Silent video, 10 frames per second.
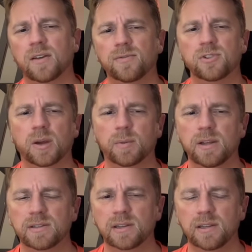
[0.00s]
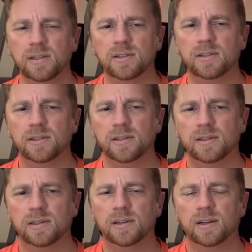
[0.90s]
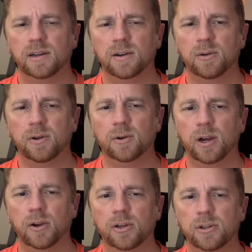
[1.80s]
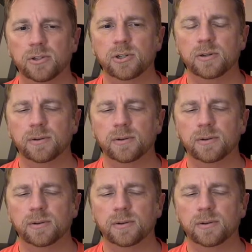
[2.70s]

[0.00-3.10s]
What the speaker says: Japanese at least, in her heritage.